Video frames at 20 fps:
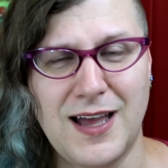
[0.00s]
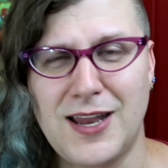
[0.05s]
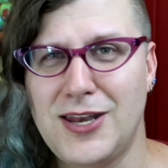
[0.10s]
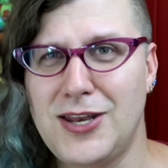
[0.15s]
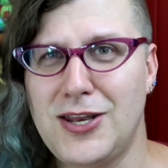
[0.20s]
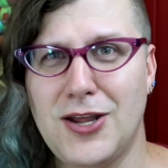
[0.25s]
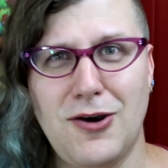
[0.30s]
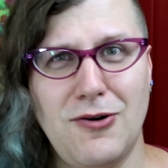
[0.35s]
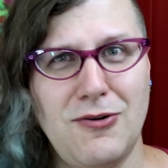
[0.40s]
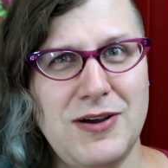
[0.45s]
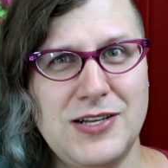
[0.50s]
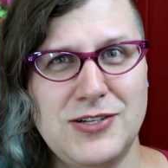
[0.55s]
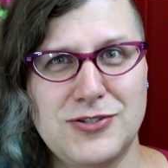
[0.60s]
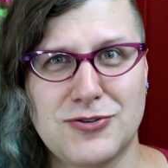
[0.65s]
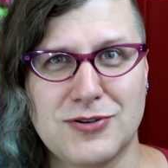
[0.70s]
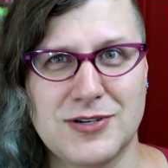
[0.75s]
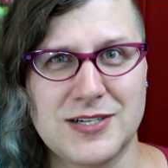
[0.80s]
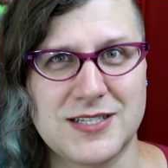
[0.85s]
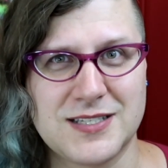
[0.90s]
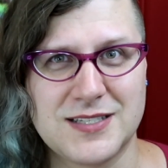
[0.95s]
No
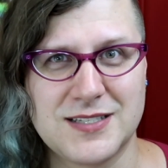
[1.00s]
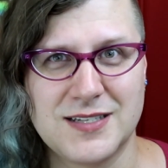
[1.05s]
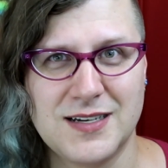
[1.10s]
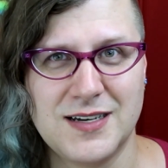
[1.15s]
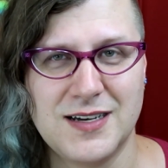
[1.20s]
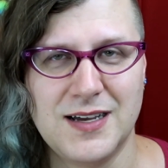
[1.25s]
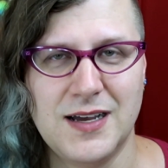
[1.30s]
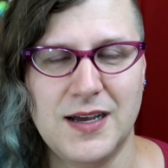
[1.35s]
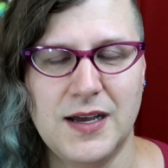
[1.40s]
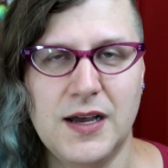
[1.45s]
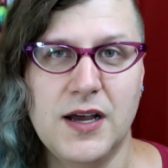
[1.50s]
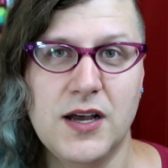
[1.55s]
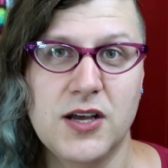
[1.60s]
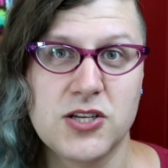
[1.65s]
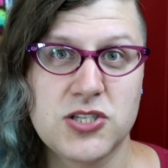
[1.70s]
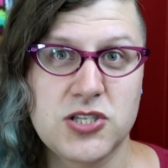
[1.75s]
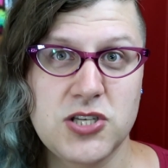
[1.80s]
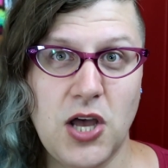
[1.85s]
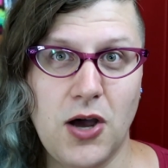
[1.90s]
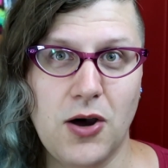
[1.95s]
interest.
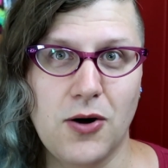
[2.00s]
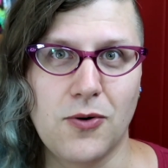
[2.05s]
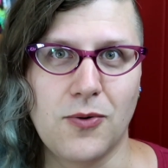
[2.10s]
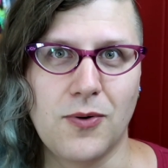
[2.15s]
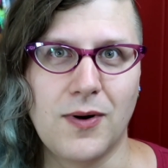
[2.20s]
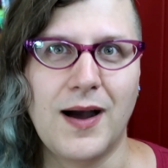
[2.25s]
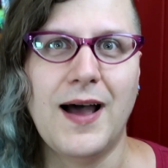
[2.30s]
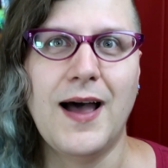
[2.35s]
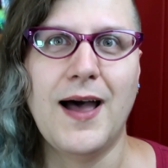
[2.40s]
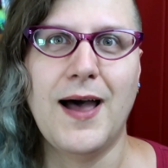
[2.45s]
So,